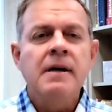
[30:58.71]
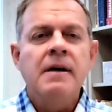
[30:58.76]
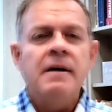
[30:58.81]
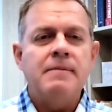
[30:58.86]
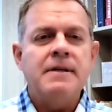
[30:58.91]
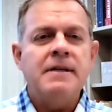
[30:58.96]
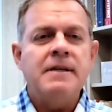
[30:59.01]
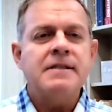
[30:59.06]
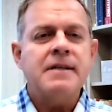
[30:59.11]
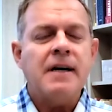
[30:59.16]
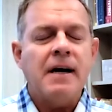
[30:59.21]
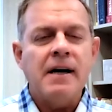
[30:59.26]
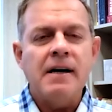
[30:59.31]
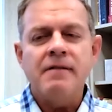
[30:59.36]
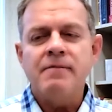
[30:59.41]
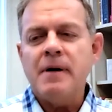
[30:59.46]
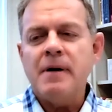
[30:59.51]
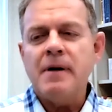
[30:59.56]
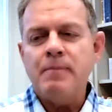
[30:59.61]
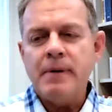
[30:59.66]
I'm just
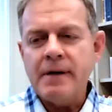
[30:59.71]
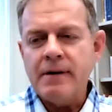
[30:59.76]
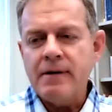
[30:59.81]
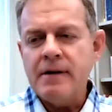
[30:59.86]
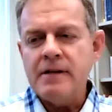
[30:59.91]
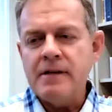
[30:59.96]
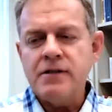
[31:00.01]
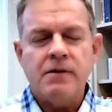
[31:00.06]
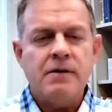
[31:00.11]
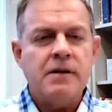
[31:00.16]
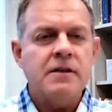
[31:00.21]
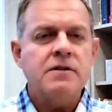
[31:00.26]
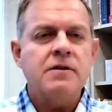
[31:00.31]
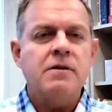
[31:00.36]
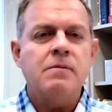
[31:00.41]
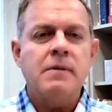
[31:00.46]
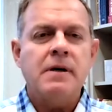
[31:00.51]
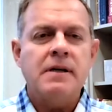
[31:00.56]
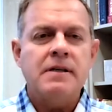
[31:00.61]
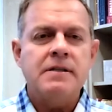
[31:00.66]
tired of my periods hurting
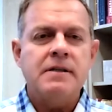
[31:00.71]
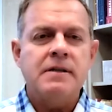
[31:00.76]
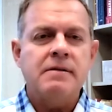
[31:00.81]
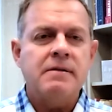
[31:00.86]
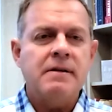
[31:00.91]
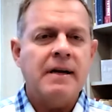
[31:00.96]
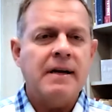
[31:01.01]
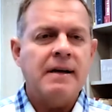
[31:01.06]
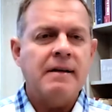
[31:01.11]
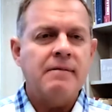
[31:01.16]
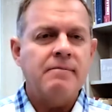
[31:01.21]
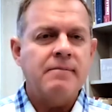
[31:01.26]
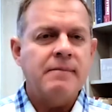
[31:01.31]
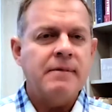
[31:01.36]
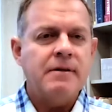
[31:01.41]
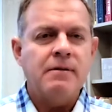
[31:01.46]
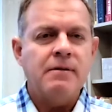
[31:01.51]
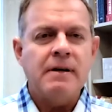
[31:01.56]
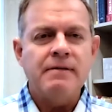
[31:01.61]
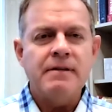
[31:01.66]
so much. And
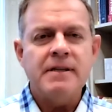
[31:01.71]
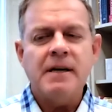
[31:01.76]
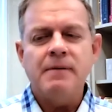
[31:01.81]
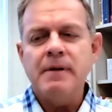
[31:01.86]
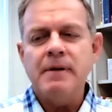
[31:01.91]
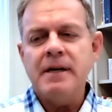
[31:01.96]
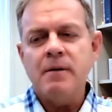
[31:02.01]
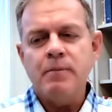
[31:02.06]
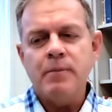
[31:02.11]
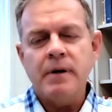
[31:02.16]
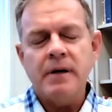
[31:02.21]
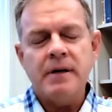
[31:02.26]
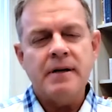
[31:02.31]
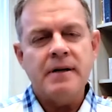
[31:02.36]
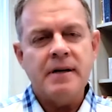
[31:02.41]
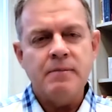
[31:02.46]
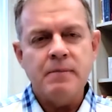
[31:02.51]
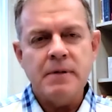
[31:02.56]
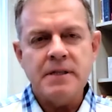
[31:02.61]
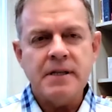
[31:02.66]
every time I get
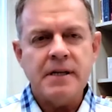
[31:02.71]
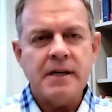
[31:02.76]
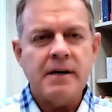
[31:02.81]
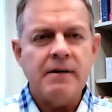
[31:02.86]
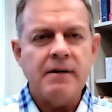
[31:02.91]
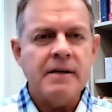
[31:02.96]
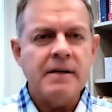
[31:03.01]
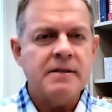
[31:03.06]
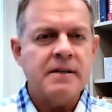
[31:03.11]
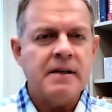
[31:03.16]
pregnant, I miscarry